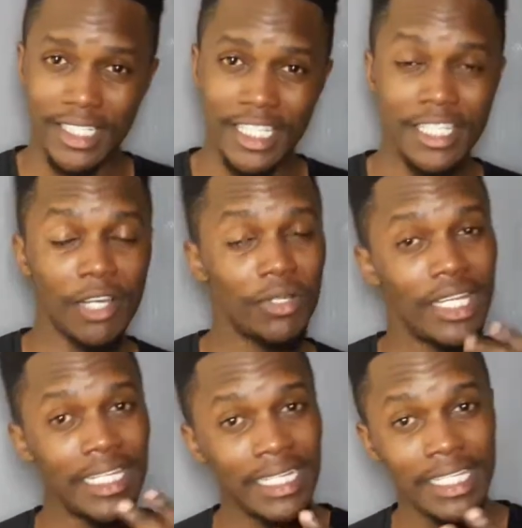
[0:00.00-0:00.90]
now the little
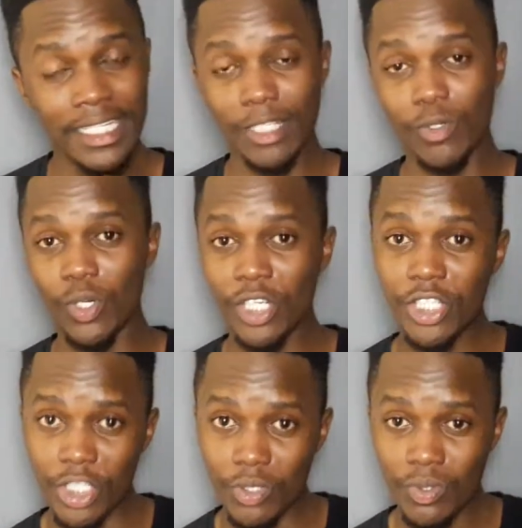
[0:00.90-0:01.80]
things that you're going to
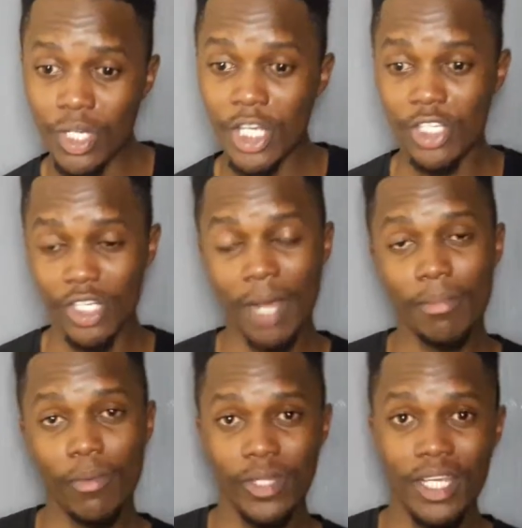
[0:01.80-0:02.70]
do to come up with
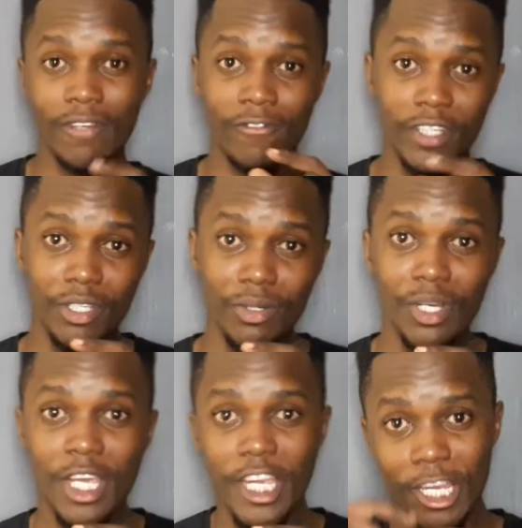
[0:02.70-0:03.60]
that video
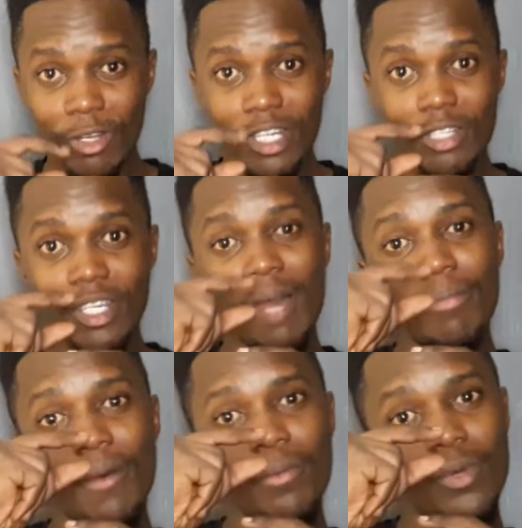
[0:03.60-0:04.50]
in order to come
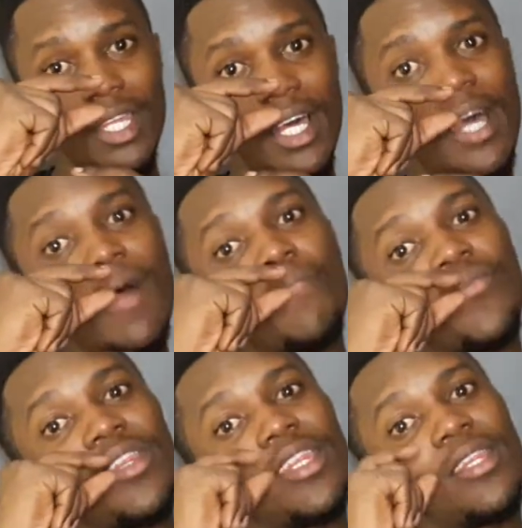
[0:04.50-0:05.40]
up with the
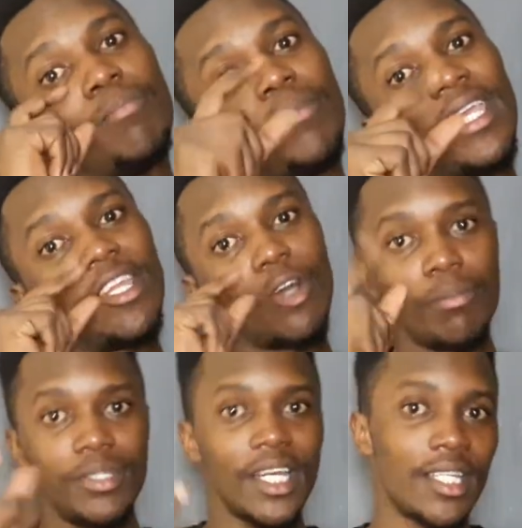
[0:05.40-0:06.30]
main
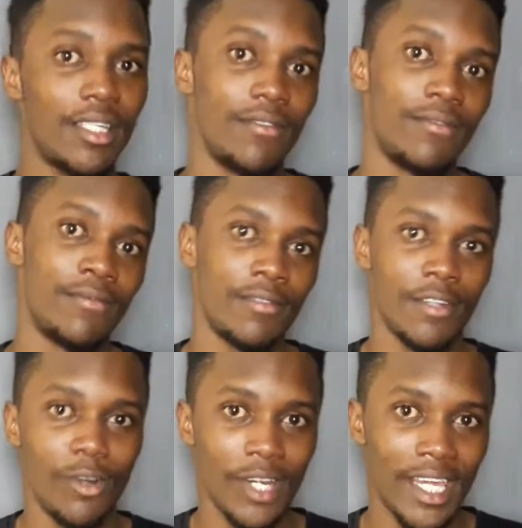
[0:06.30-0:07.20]
objective.
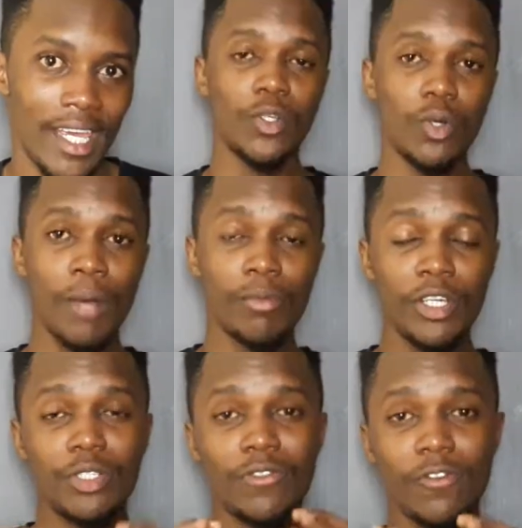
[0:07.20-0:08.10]
Okay? I'm going to
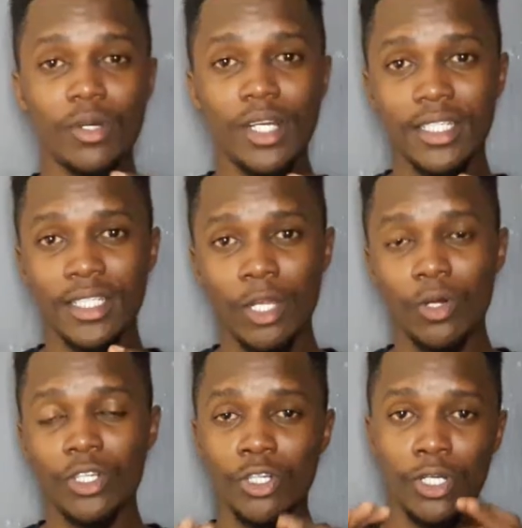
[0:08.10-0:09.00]
focus a lot
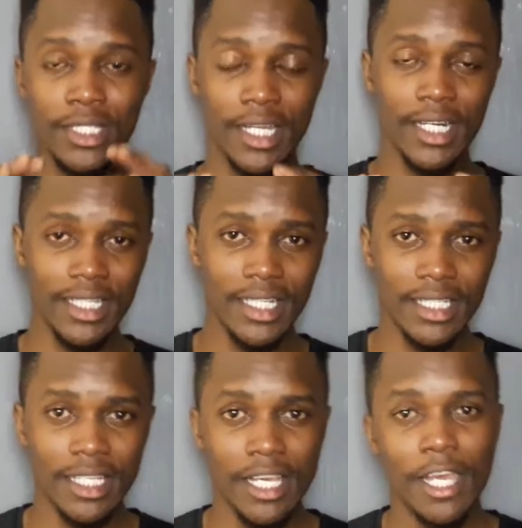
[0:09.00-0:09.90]
on tactics
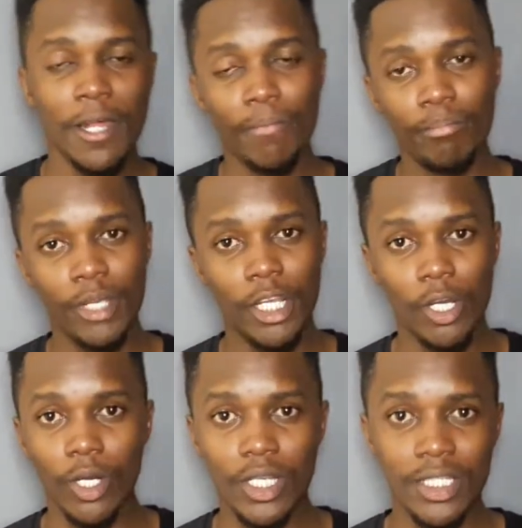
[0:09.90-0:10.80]

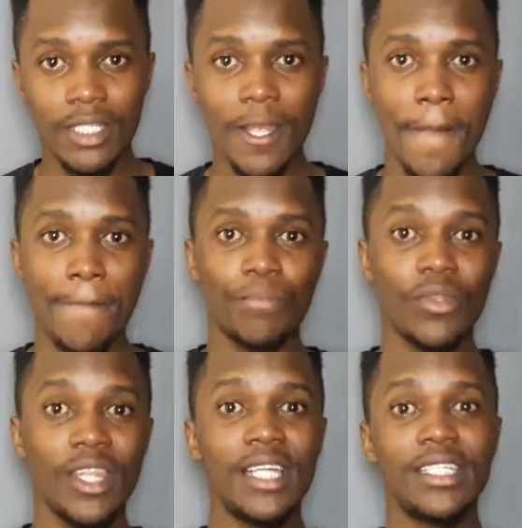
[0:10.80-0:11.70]
because
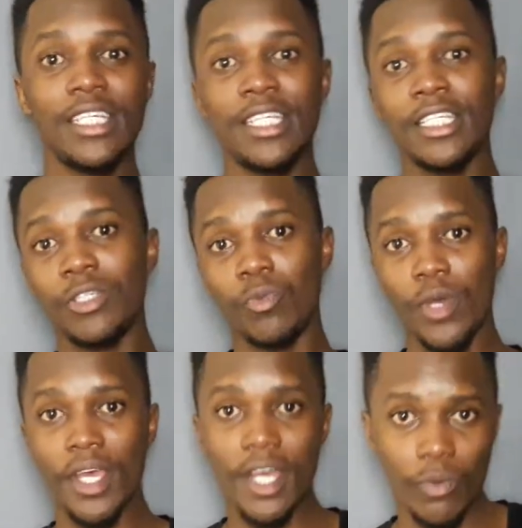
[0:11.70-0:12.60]
that is
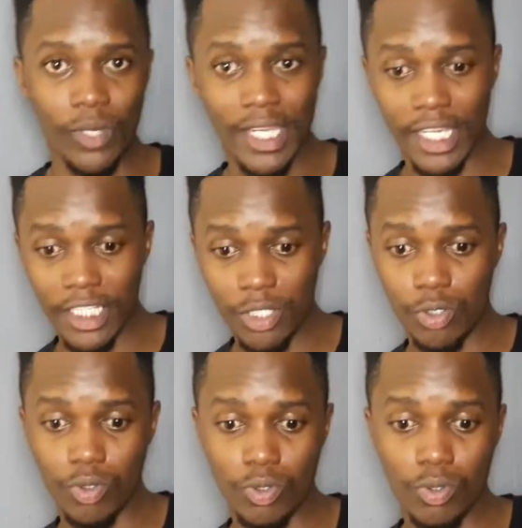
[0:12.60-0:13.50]
where we get
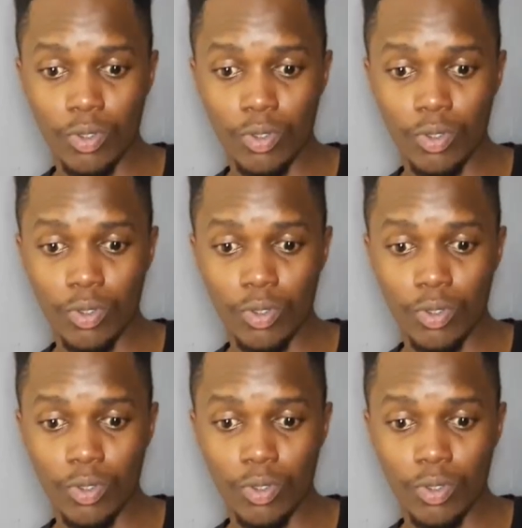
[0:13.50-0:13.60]
to